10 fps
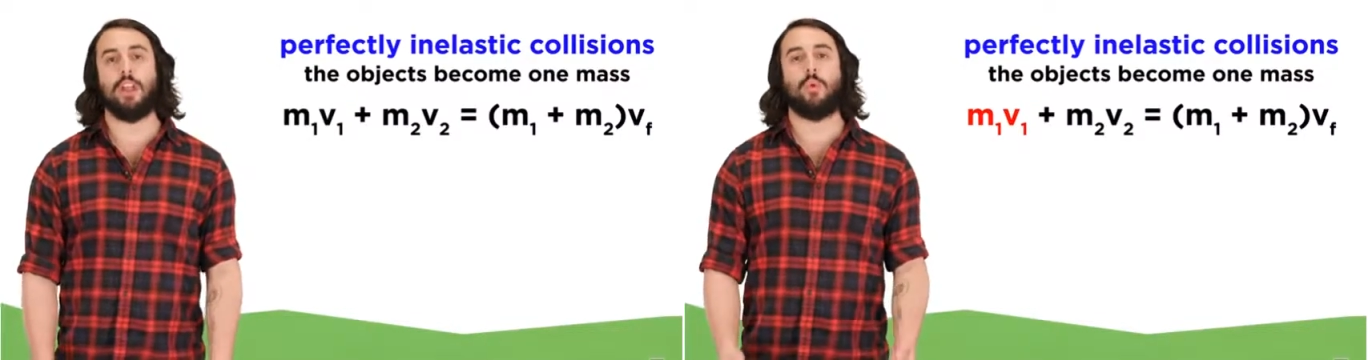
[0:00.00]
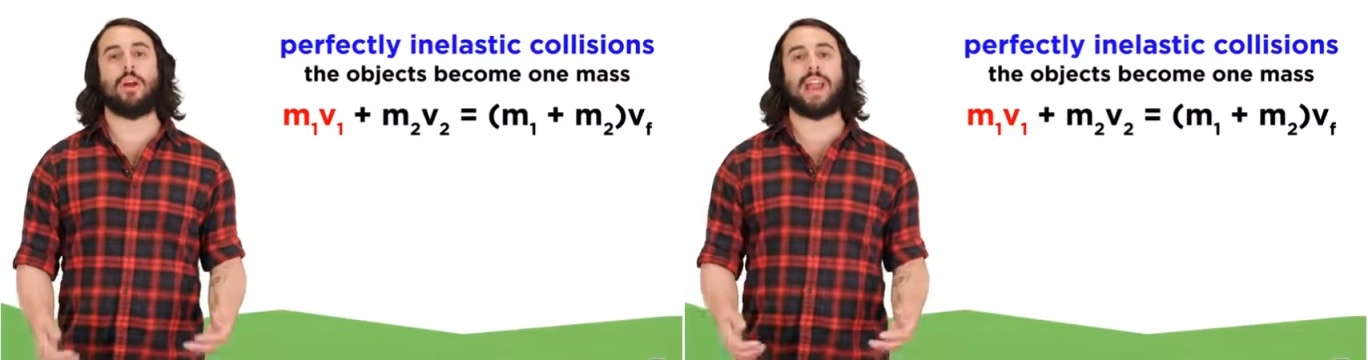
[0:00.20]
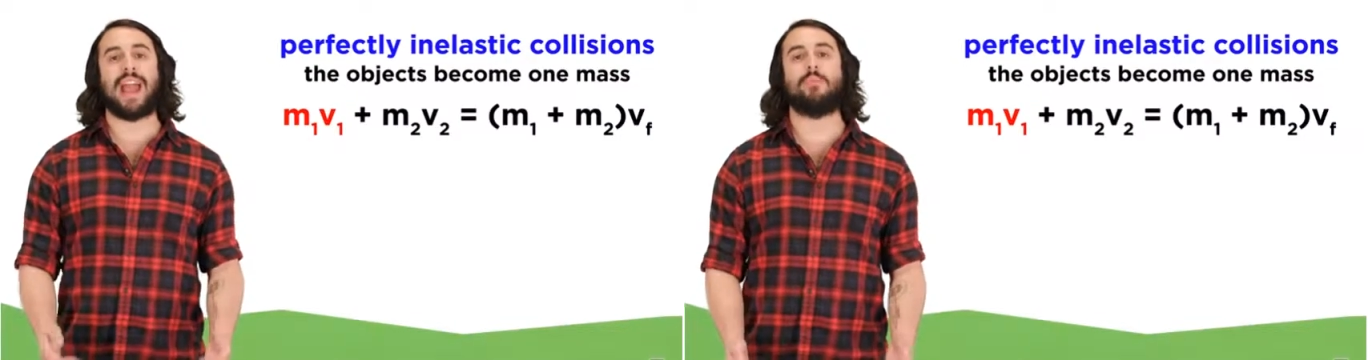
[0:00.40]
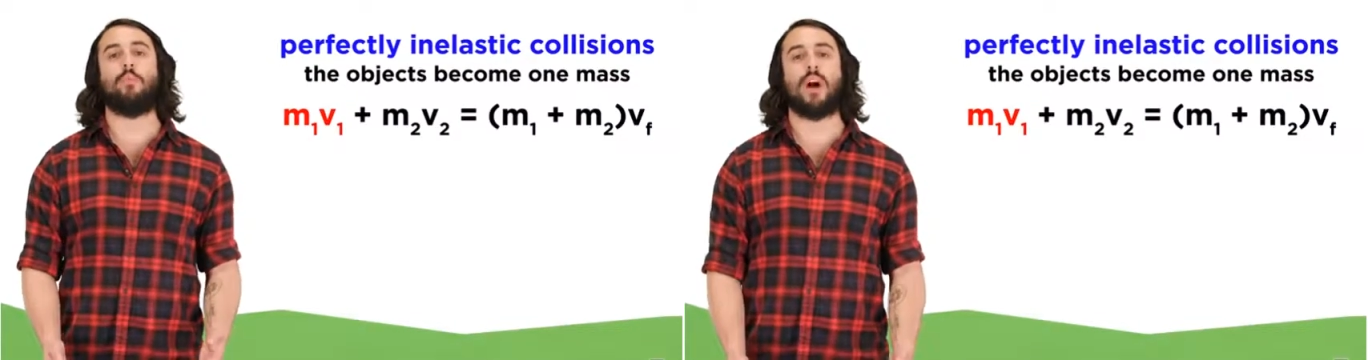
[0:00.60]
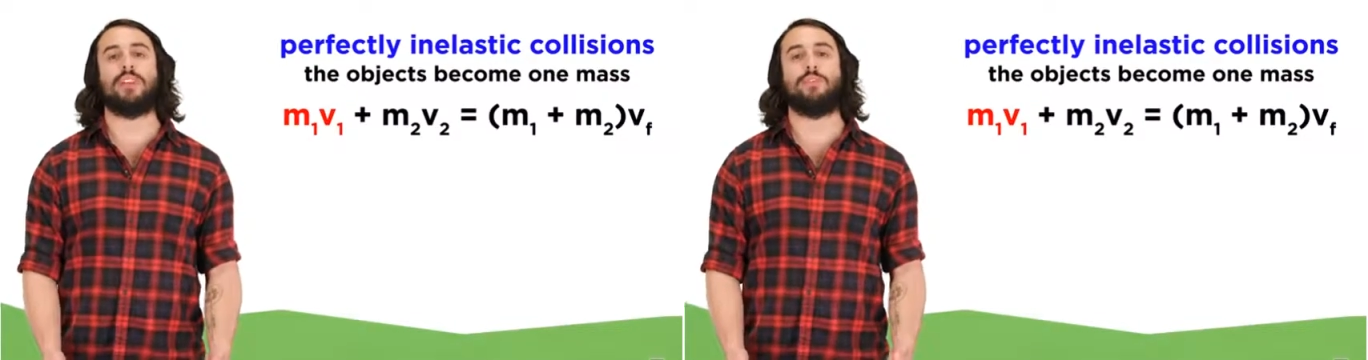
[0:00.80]
where
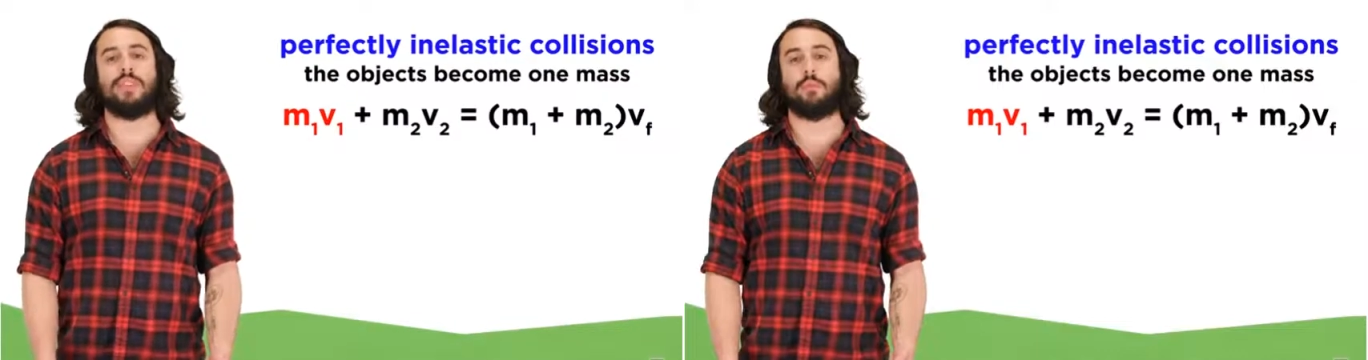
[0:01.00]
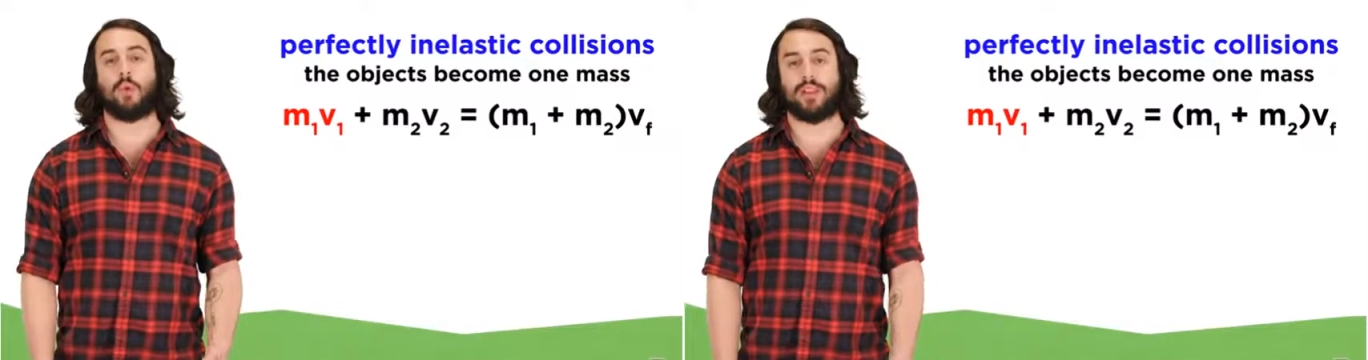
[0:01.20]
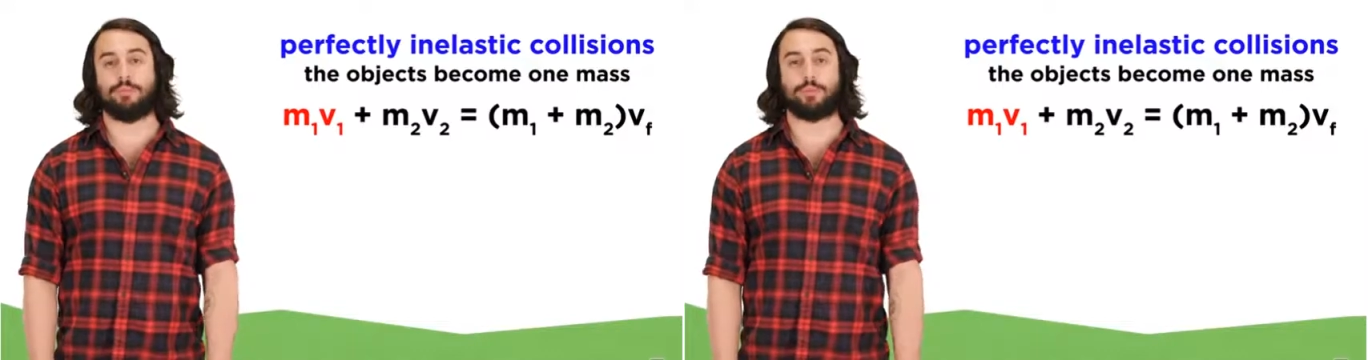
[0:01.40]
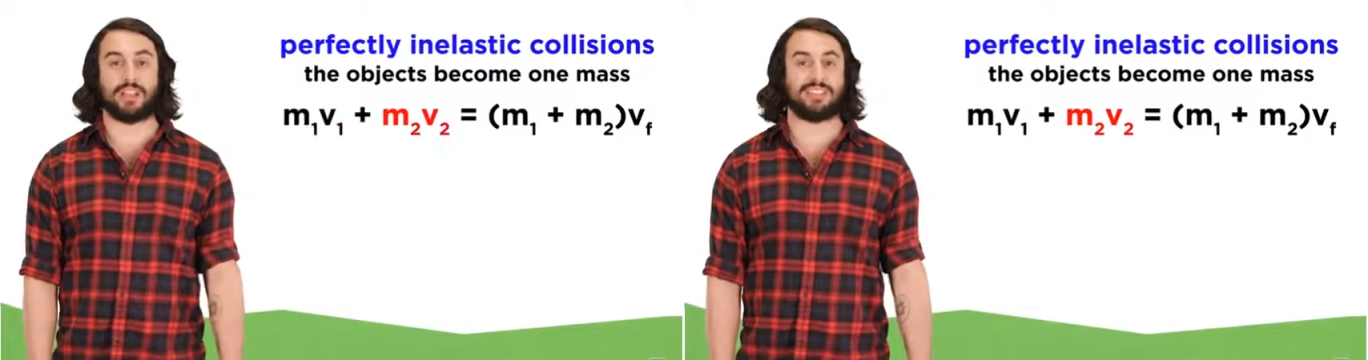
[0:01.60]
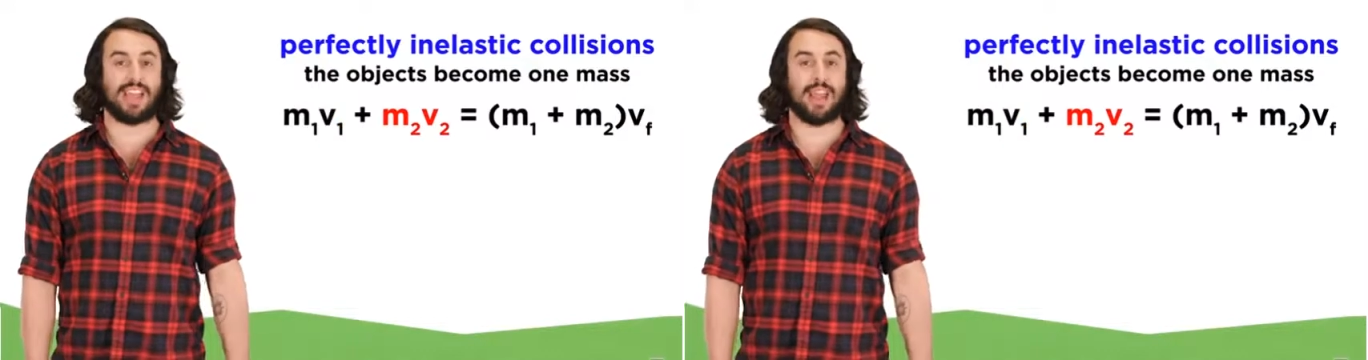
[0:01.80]
m1v1
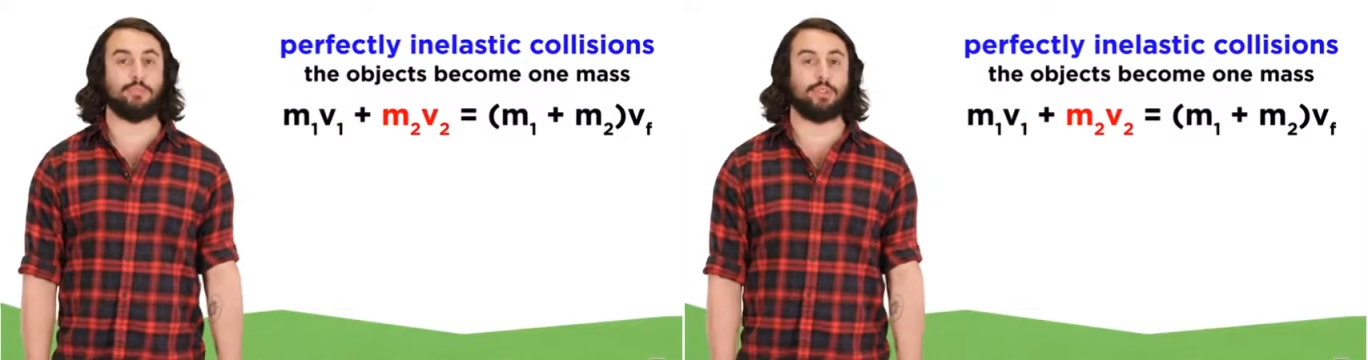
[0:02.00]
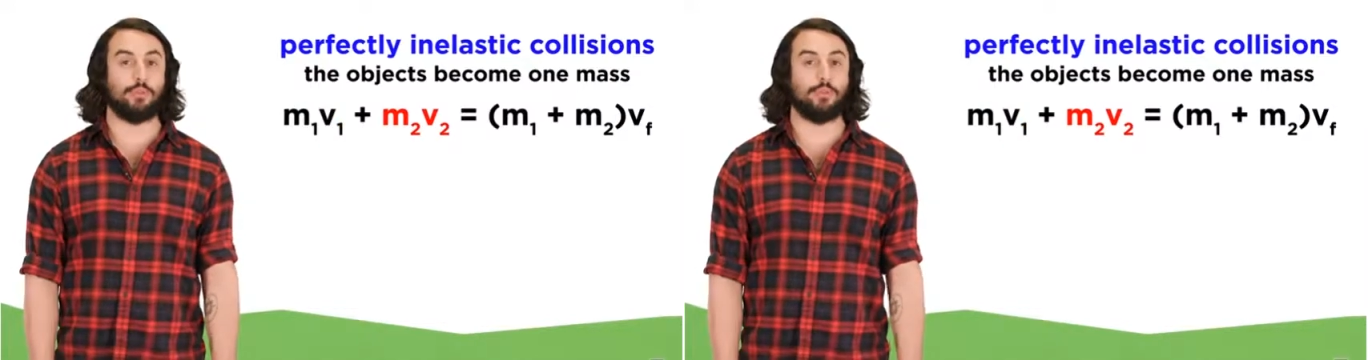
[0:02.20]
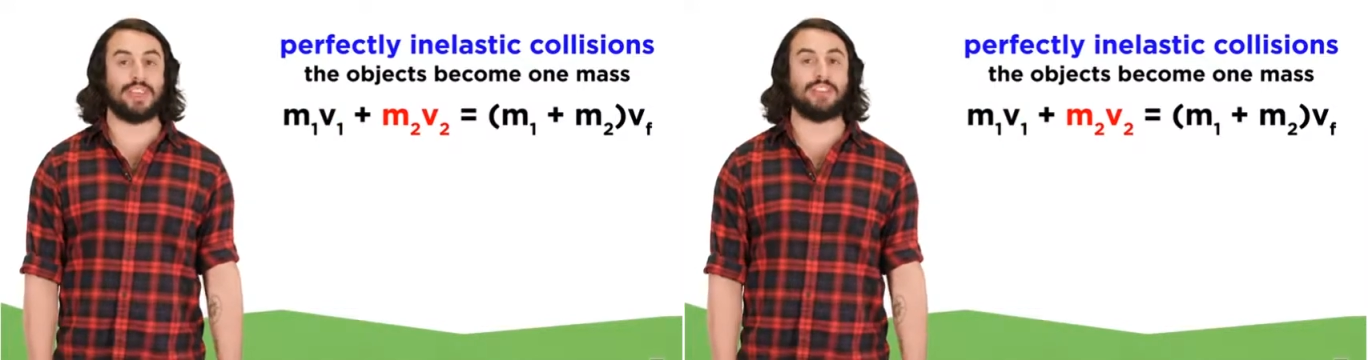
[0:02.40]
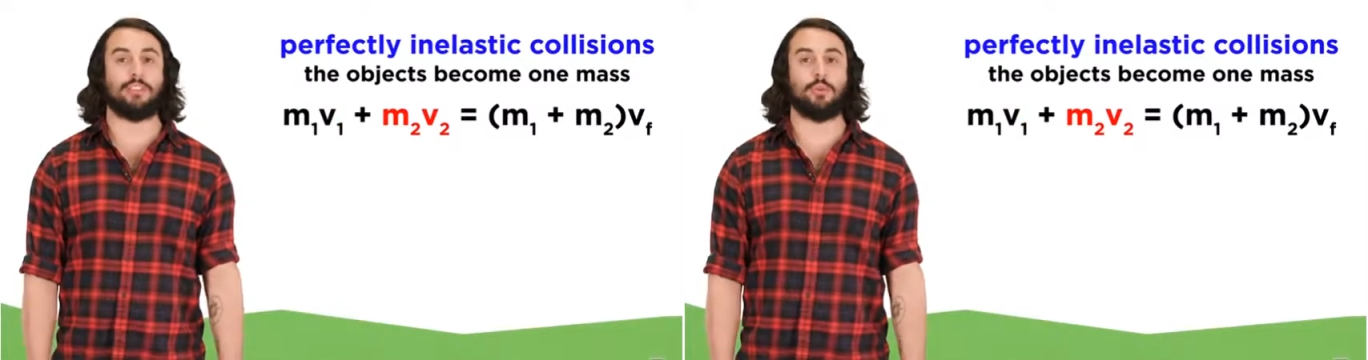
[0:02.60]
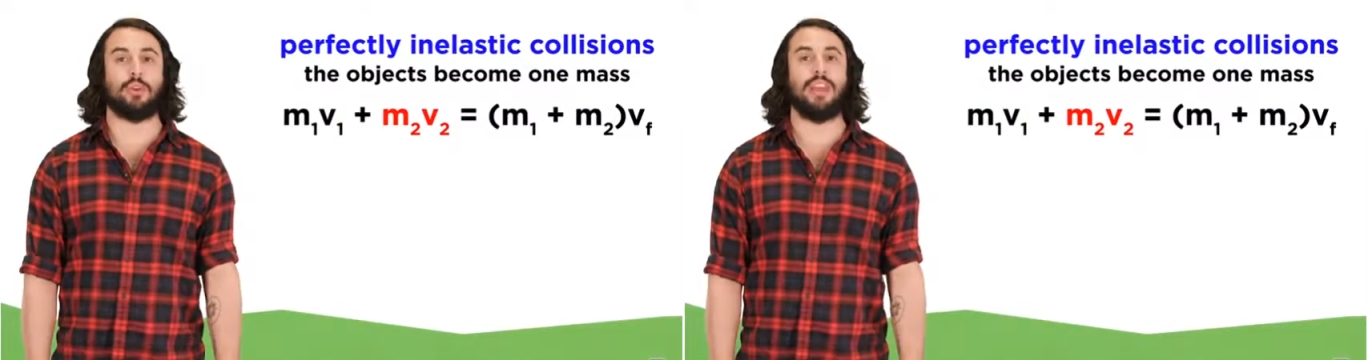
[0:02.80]
plus
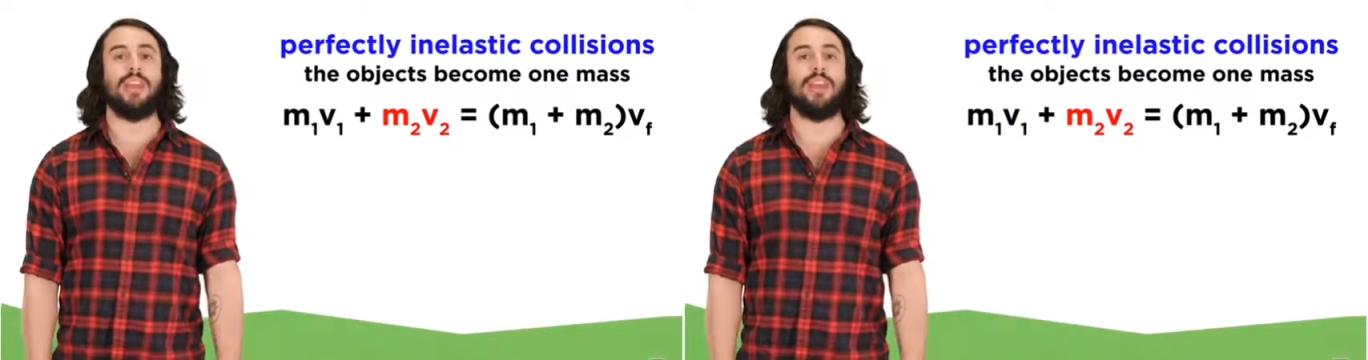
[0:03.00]
m2v2